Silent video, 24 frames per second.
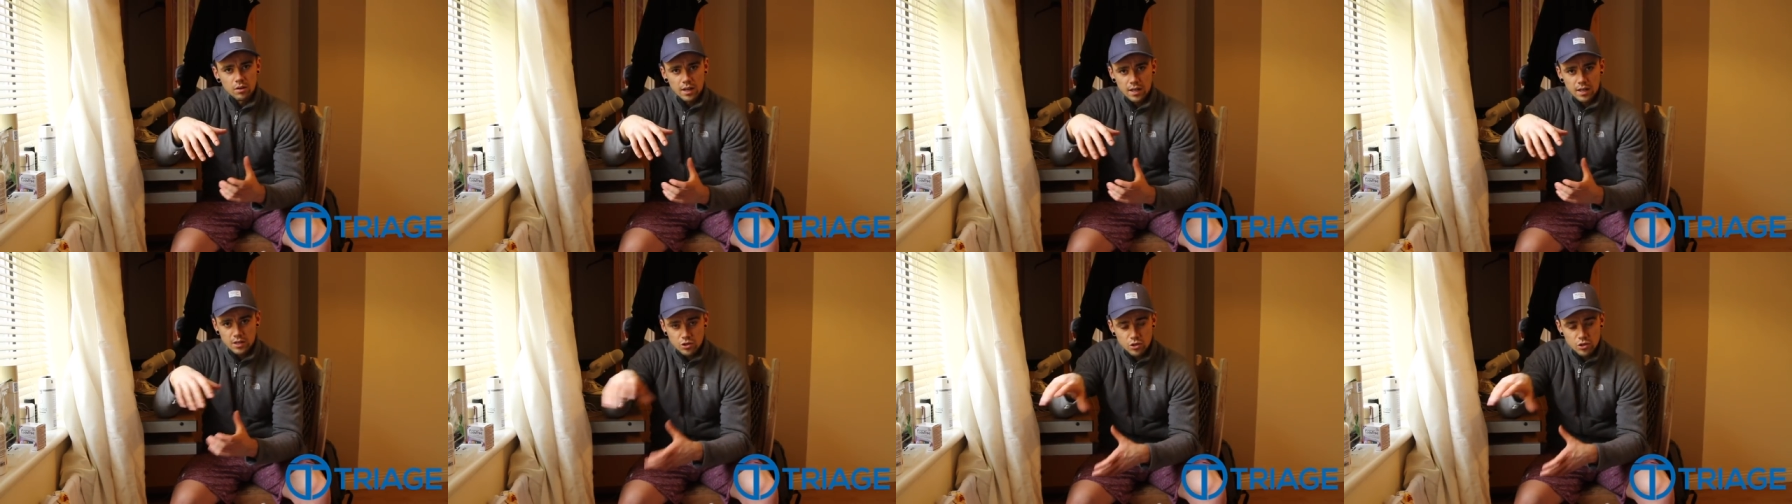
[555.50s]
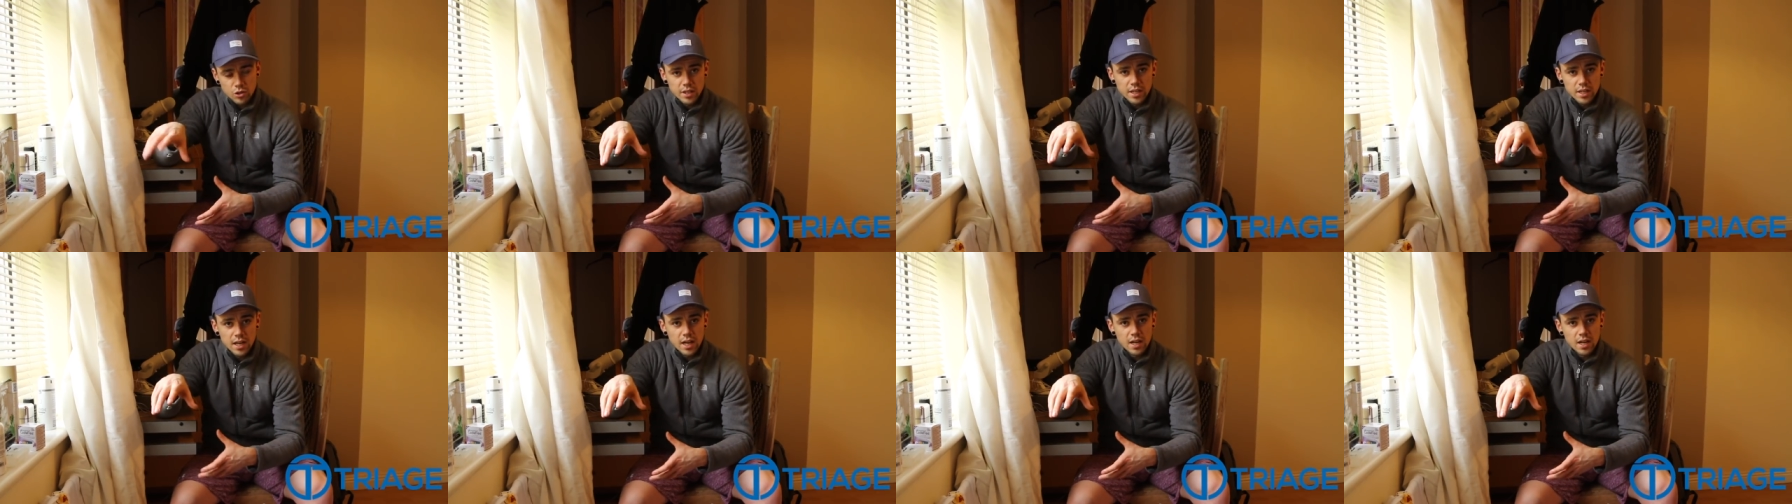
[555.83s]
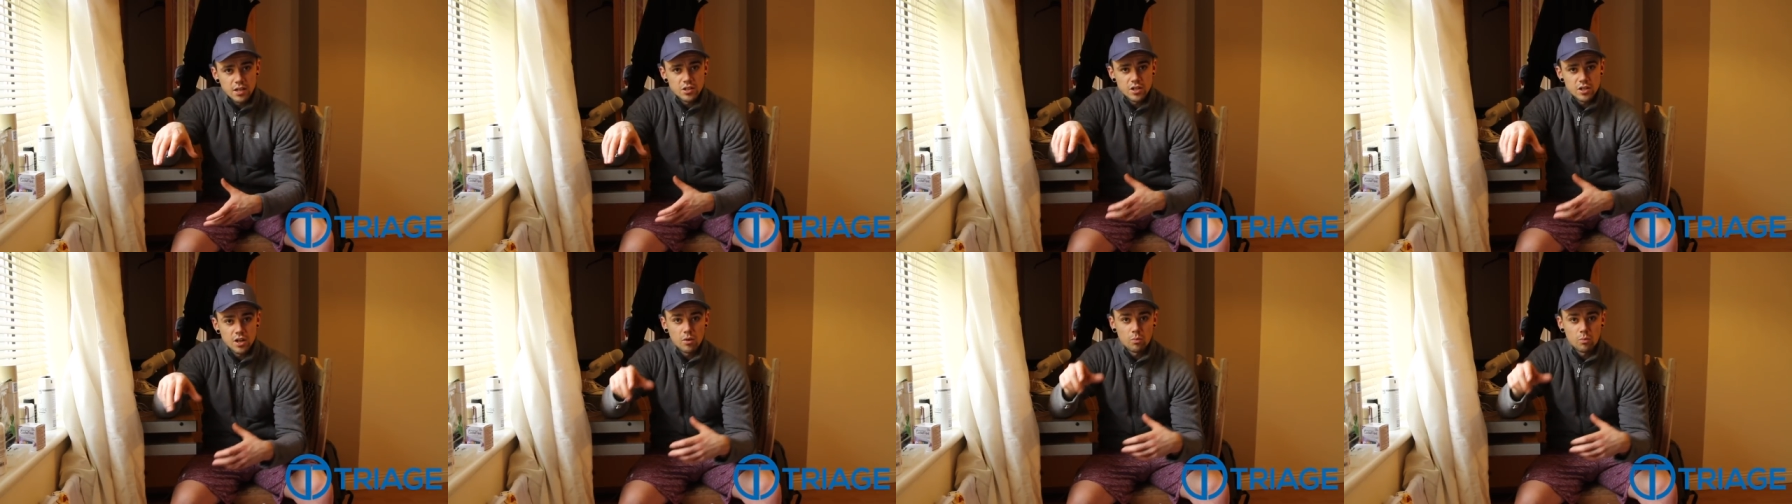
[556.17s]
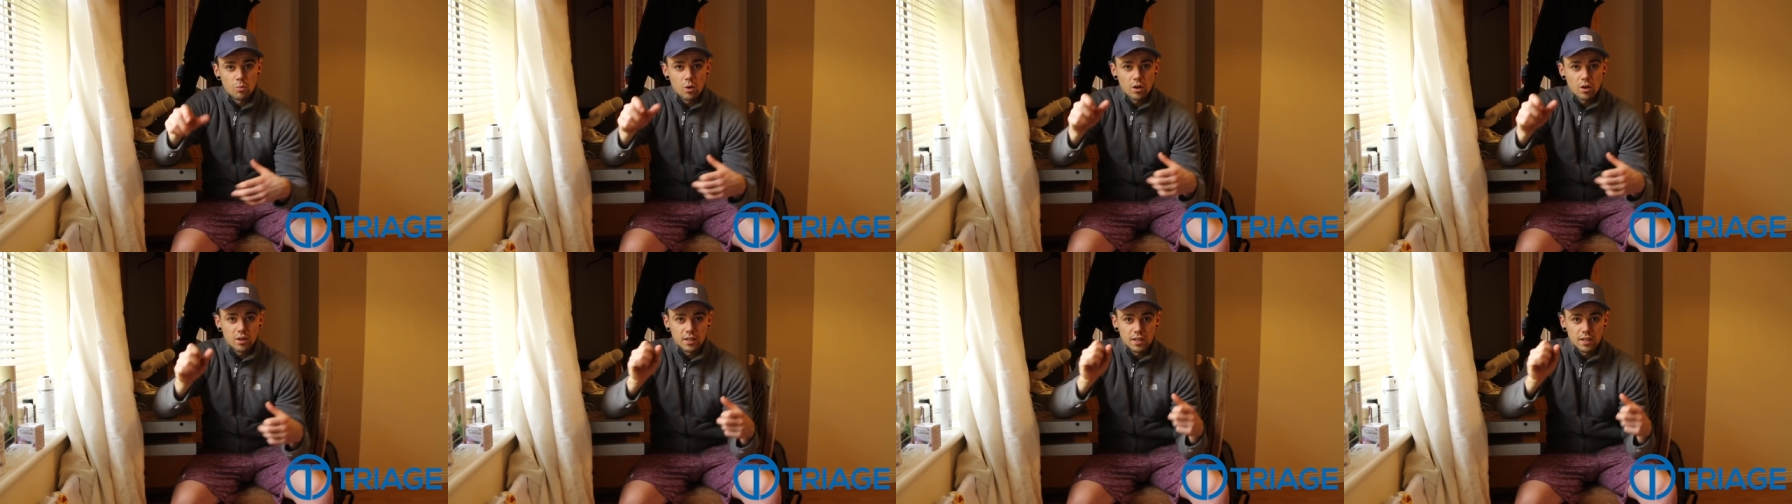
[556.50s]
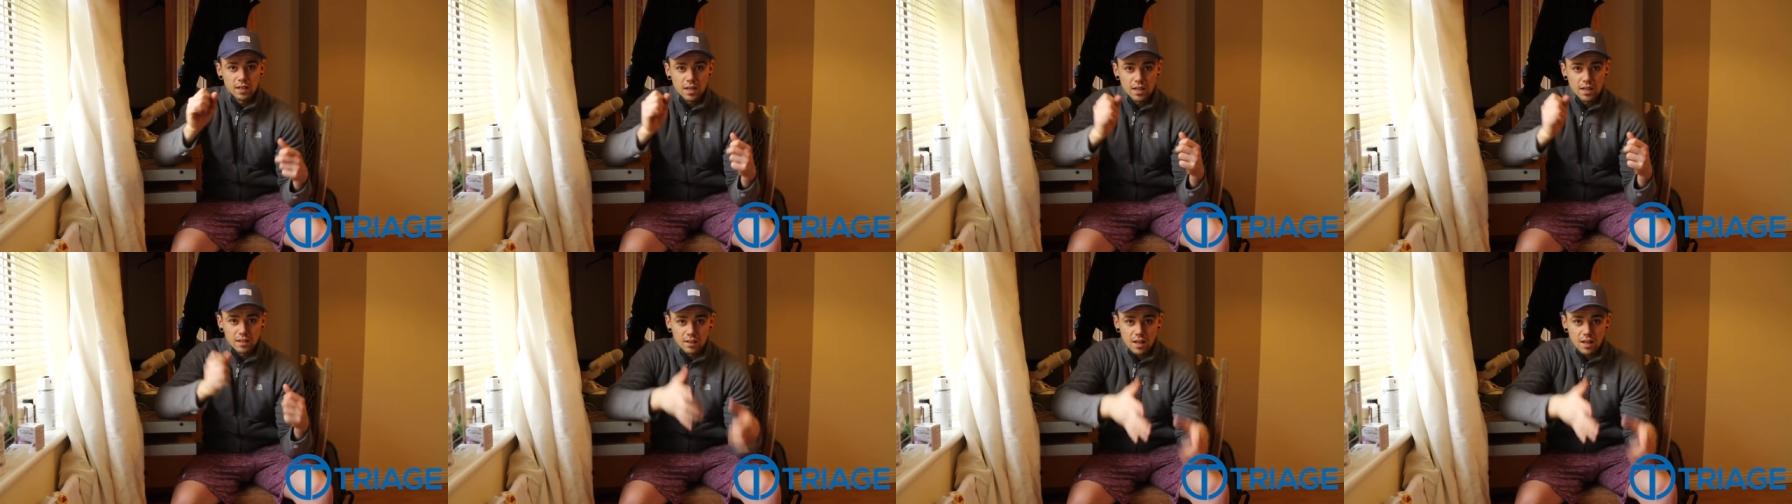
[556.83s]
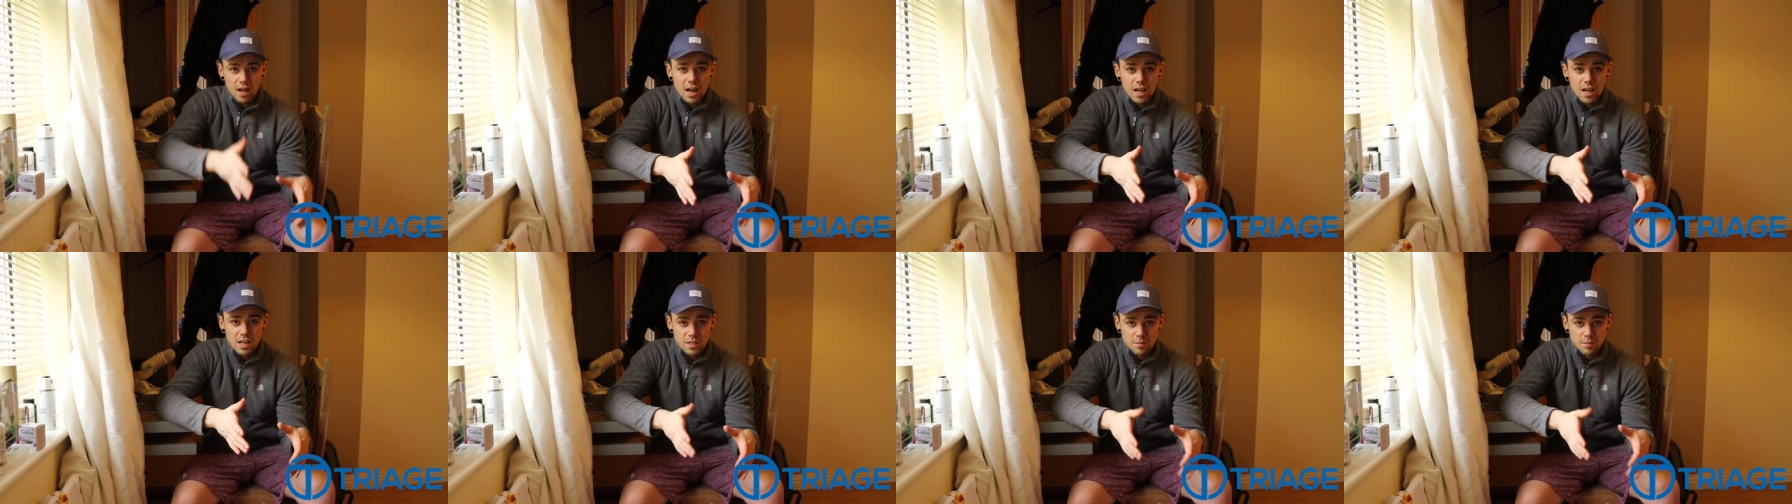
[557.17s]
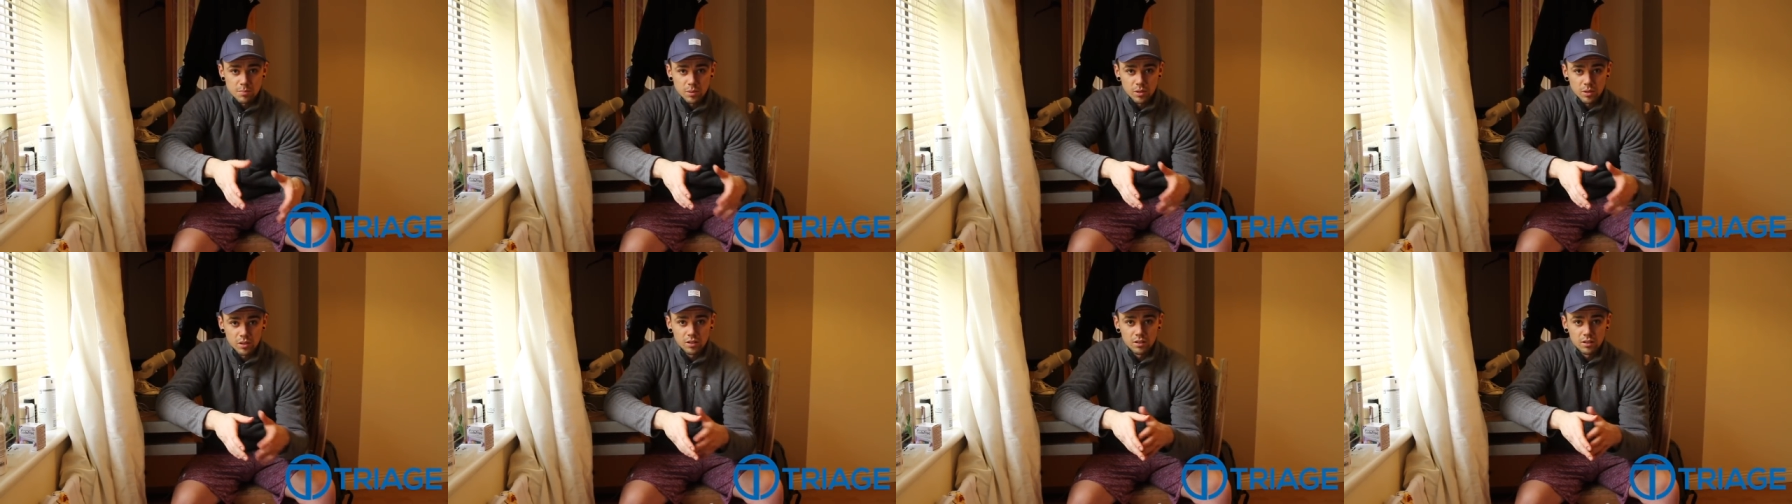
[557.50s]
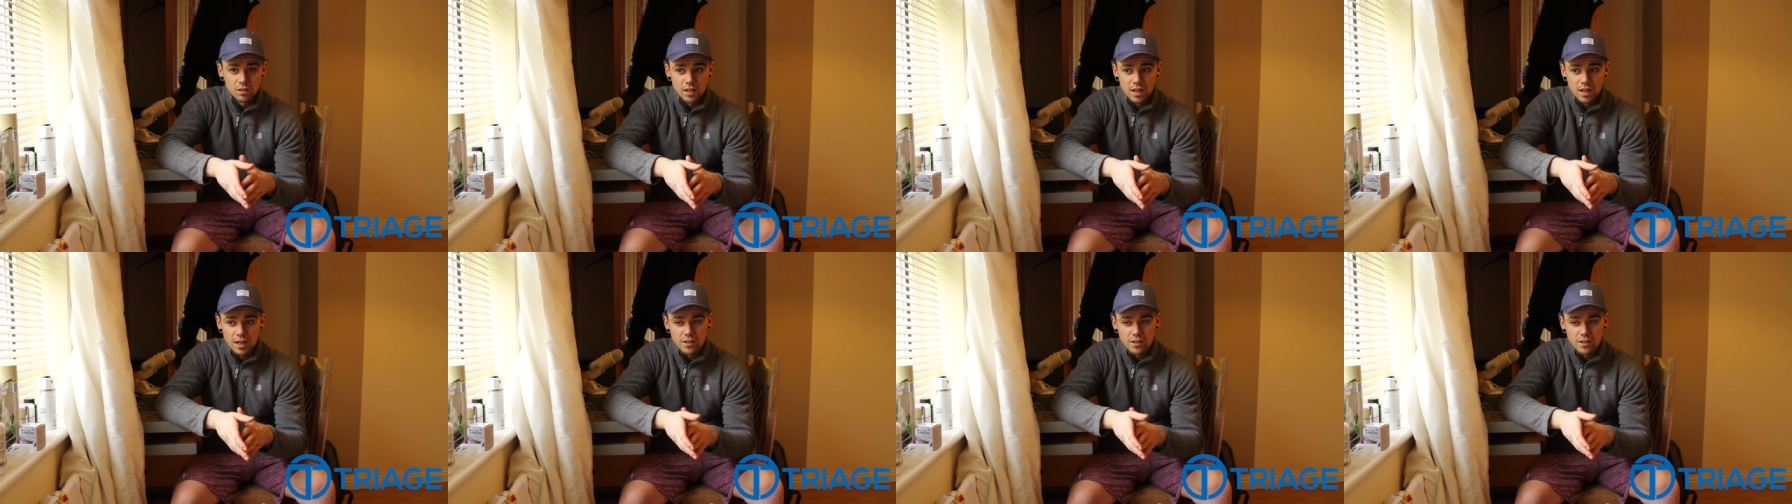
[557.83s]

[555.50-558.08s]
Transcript: at triage and working at the hospital.